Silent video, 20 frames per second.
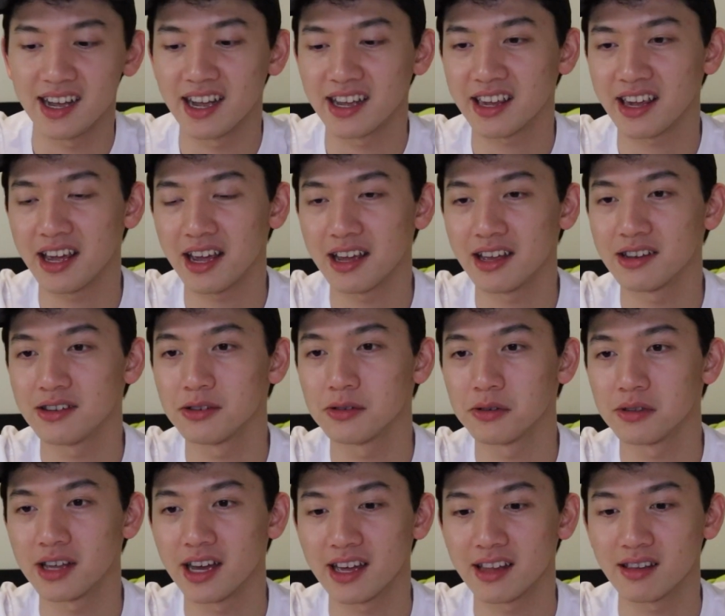I can't
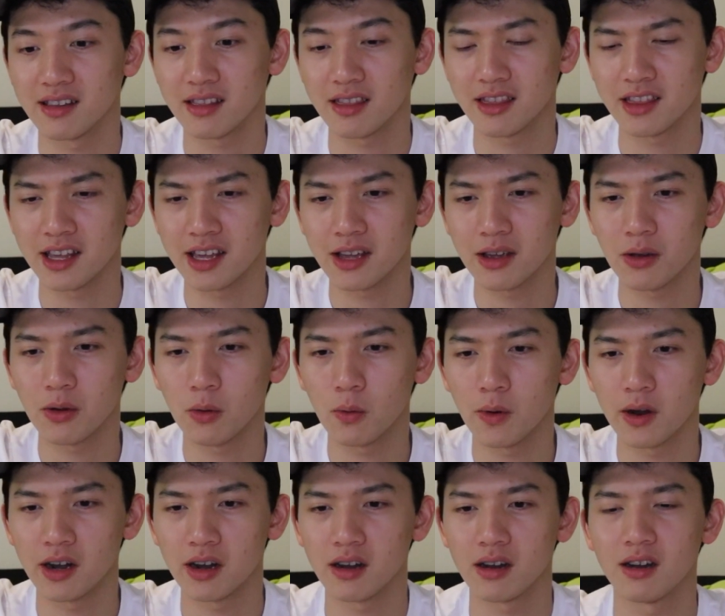do that thing
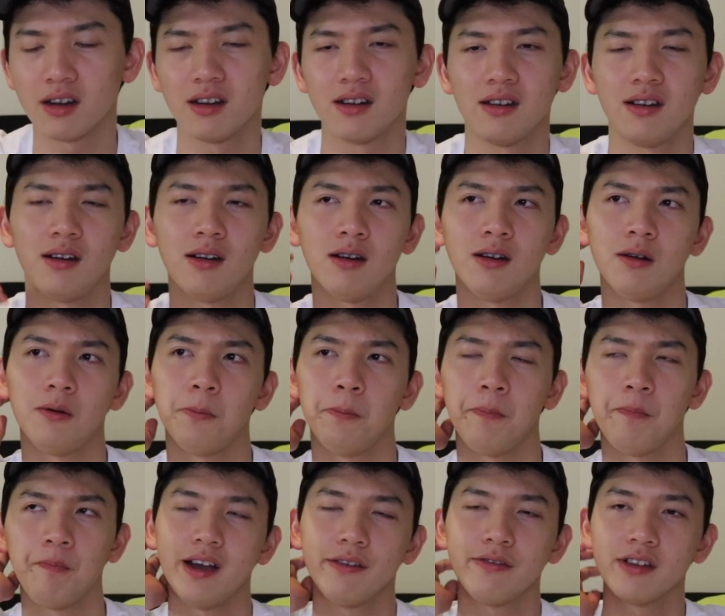where
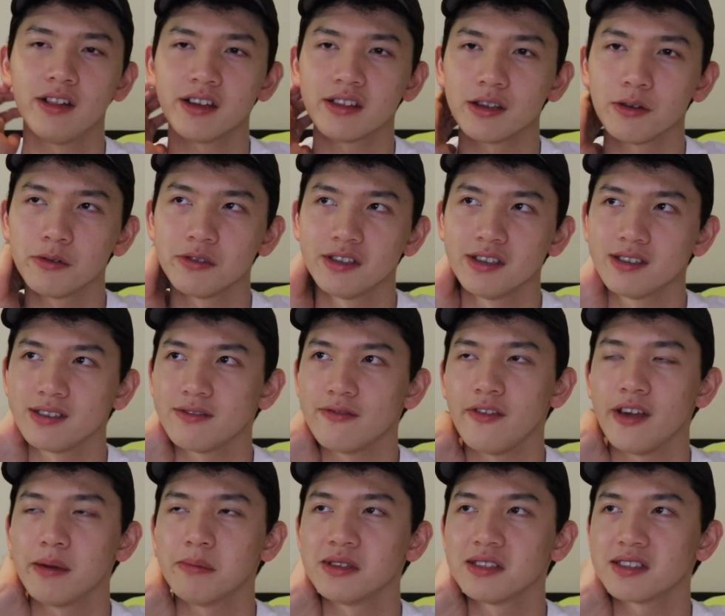I feel like there was this
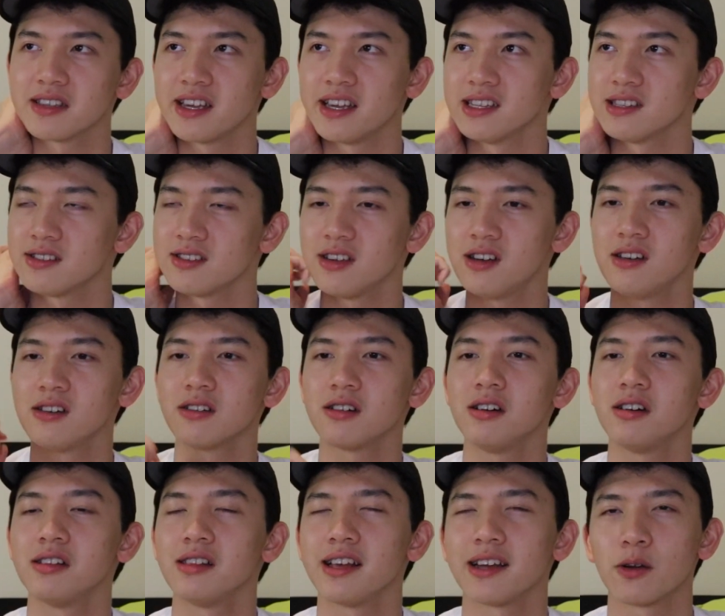famous kid song
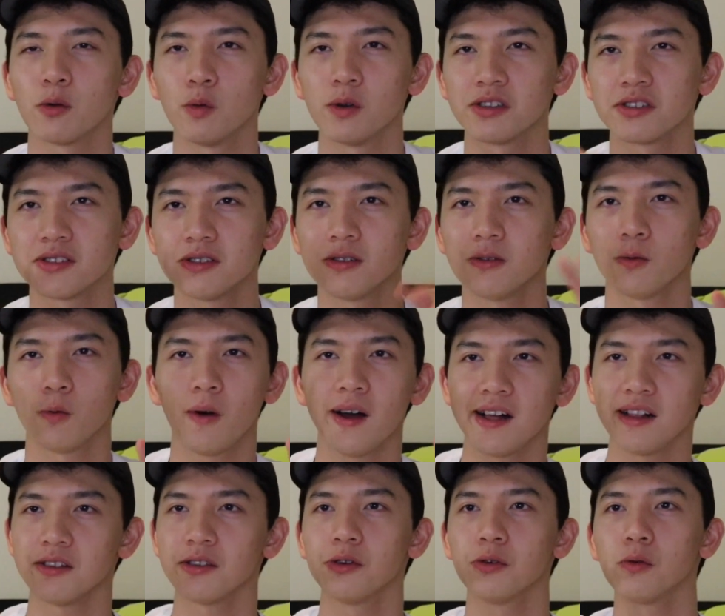called like Whistle
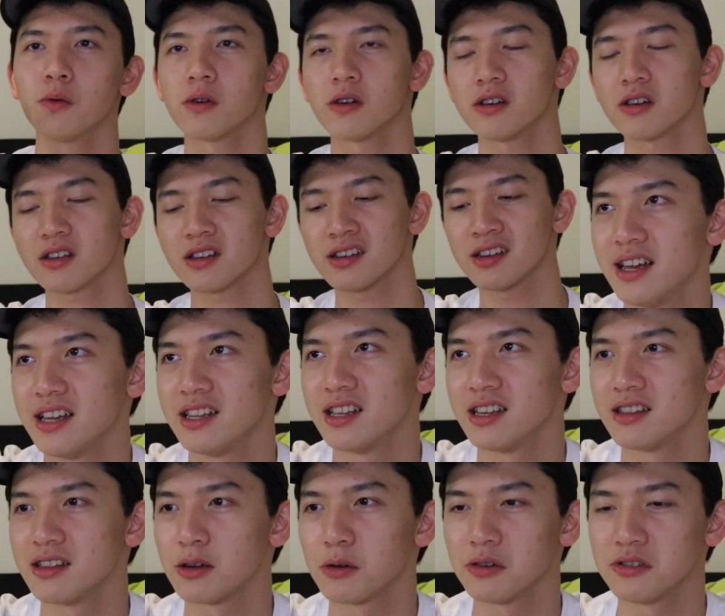While You Work, and
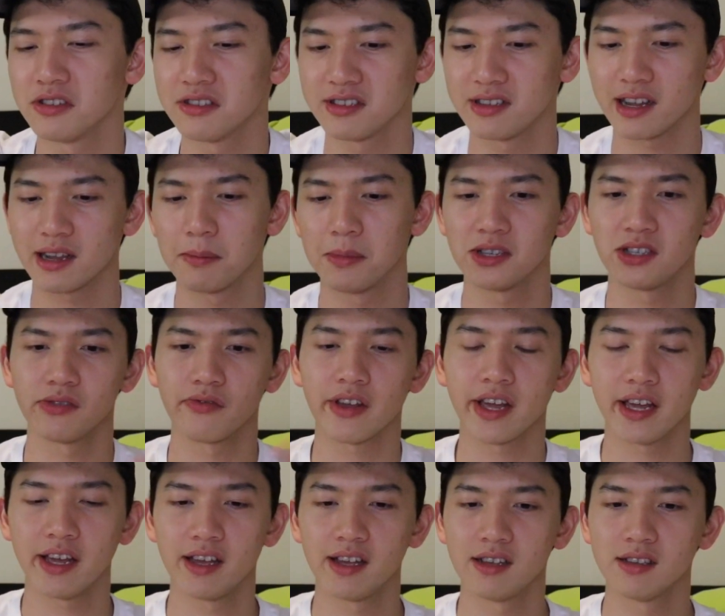then there was just like a bunch of
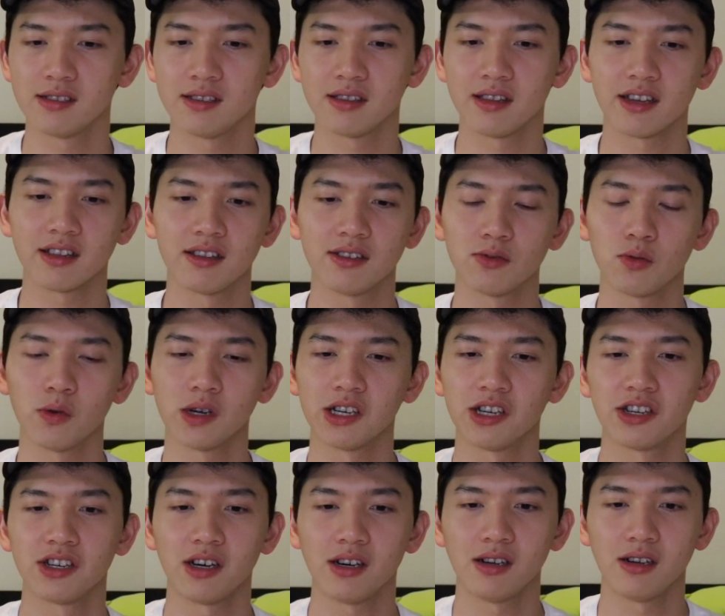kids and like this one
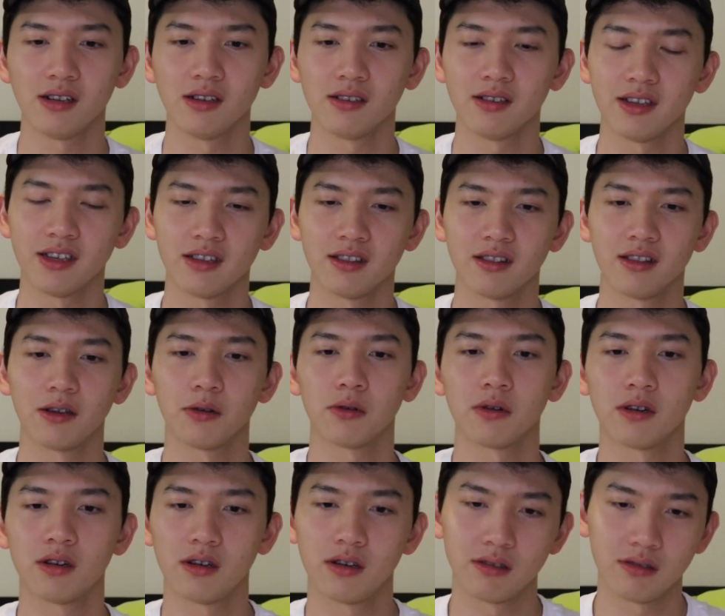adult, and they
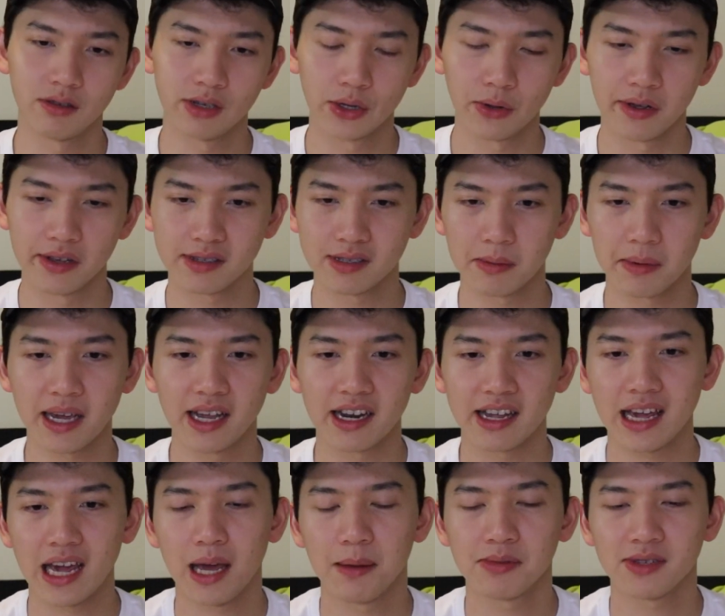were doing some kind
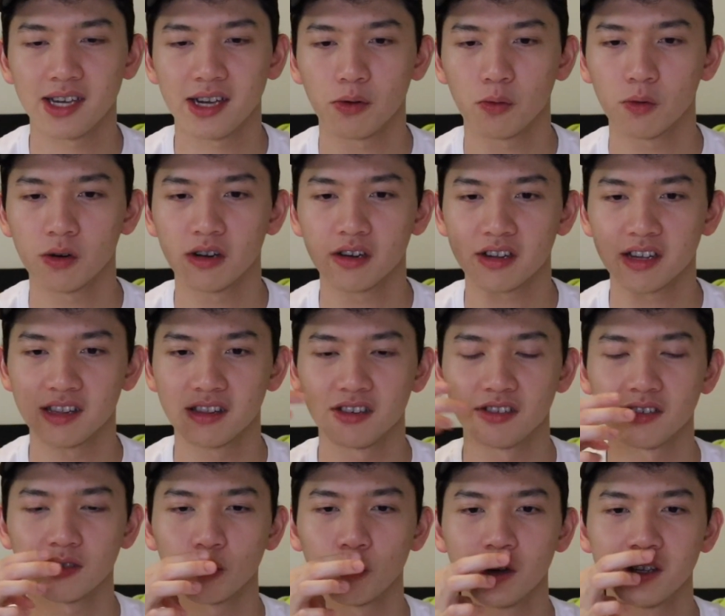of campsite work and they're
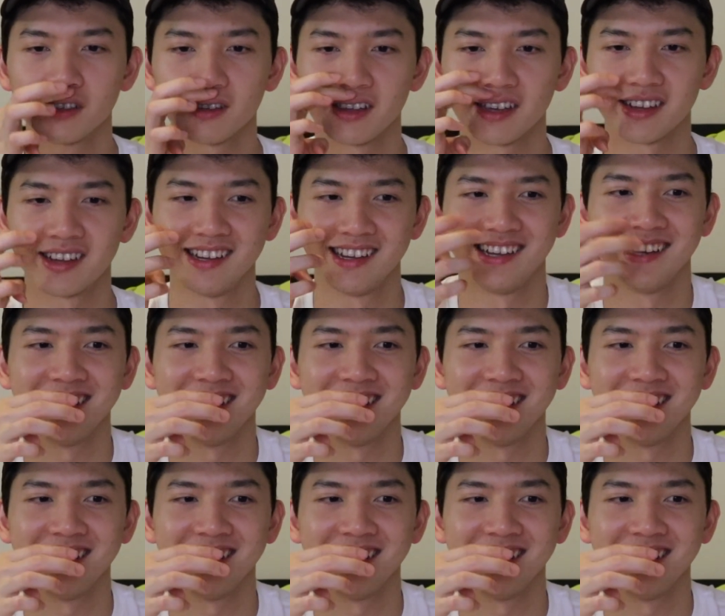just whistling.